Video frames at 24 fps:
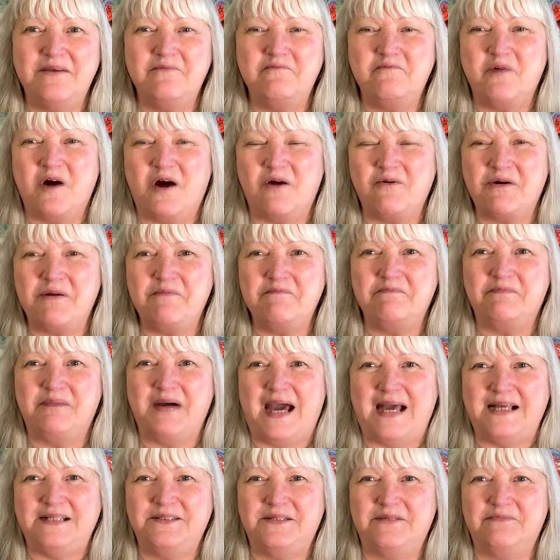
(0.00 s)
and welcome
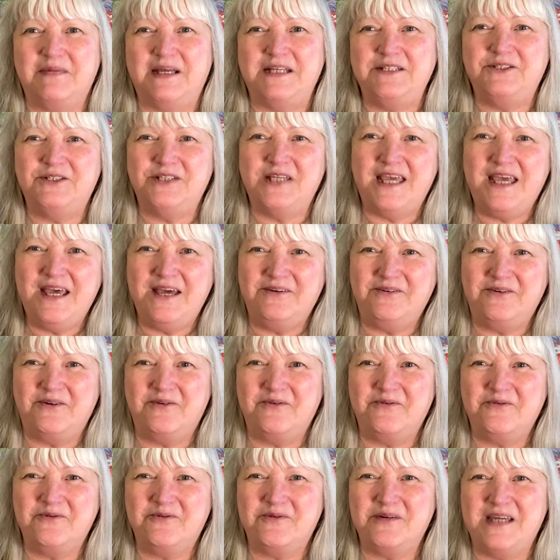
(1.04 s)
back to my
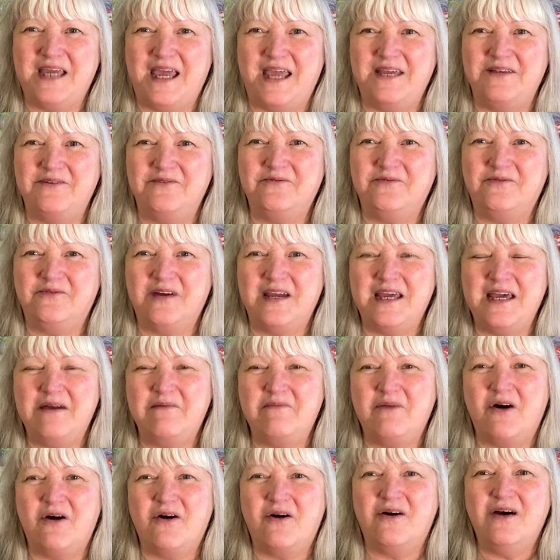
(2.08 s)
channel, Creative
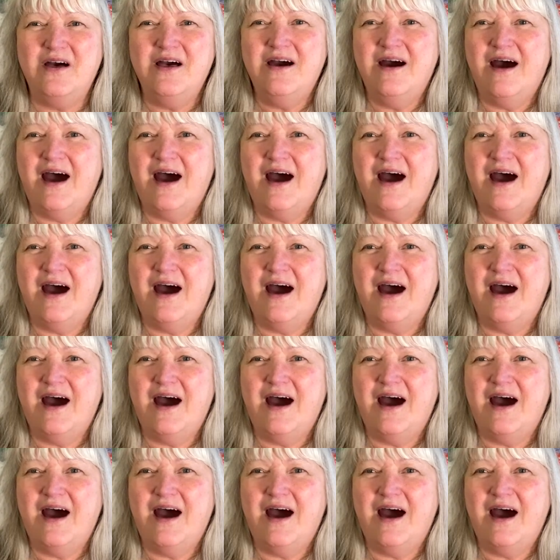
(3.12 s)
Grandma.